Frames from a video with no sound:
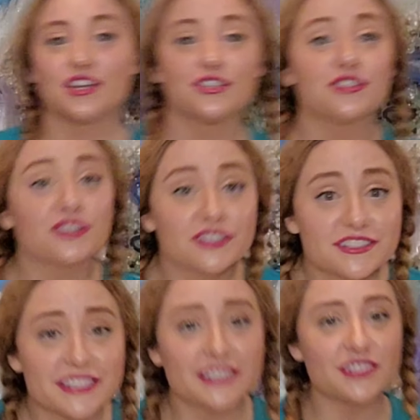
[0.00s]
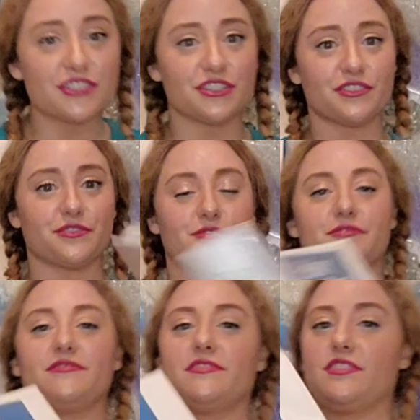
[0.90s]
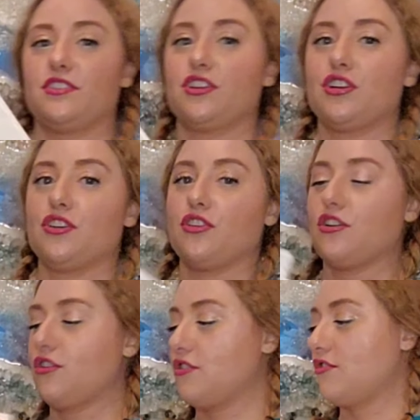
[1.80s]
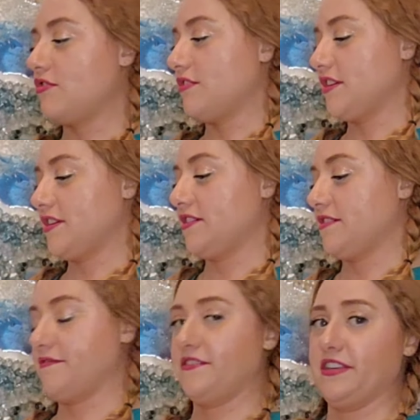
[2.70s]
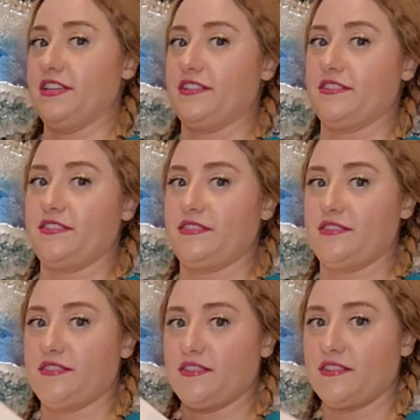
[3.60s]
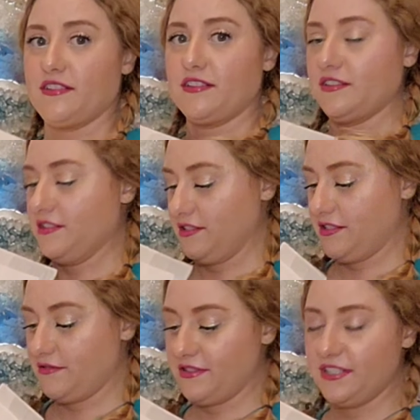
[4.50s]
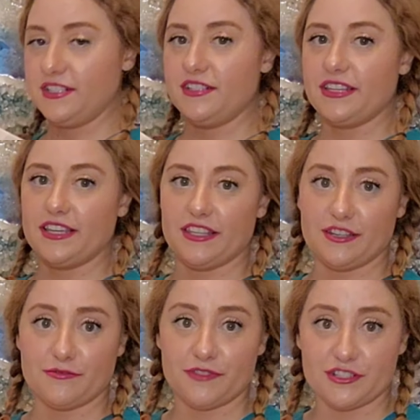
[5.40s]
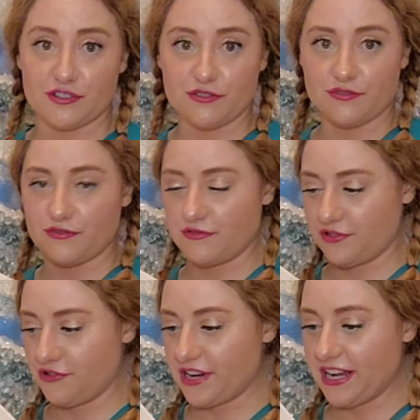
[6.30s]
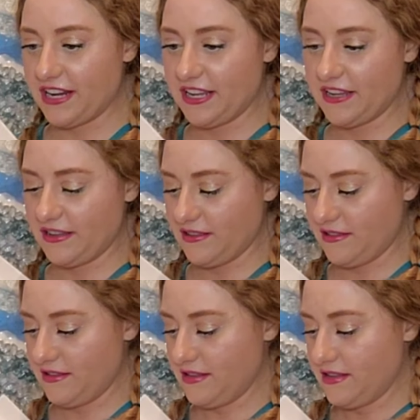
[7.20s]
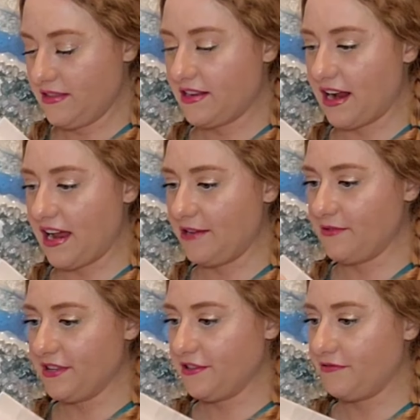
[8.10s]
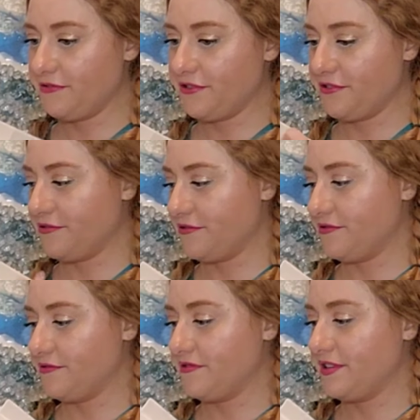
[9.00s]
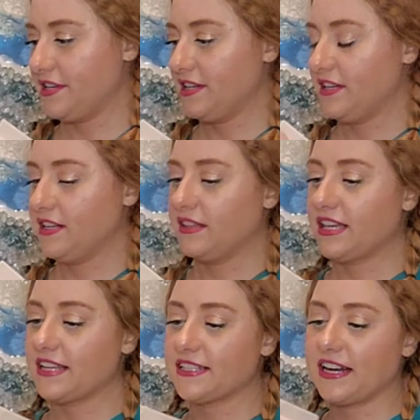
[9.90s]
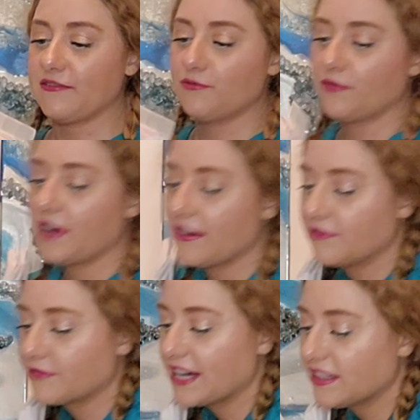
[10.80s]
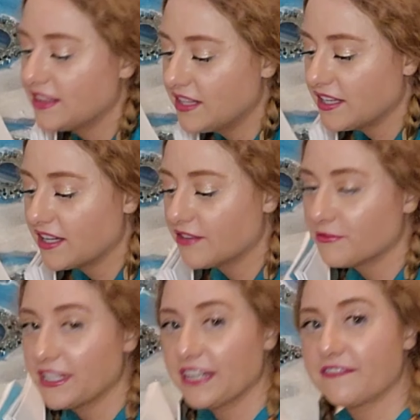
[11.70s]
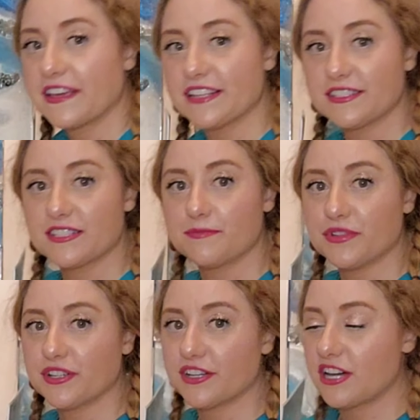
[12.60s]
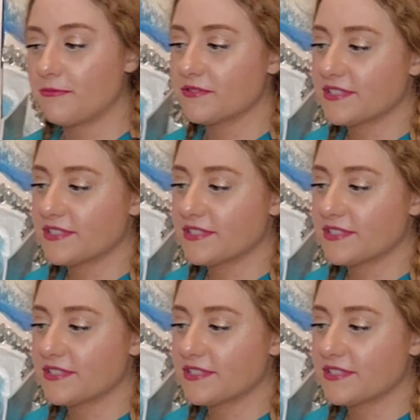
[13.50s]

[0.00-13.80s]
turns into all of this. So this is like the original training that I went through. Like I said, I've read the Reading Faces book a couple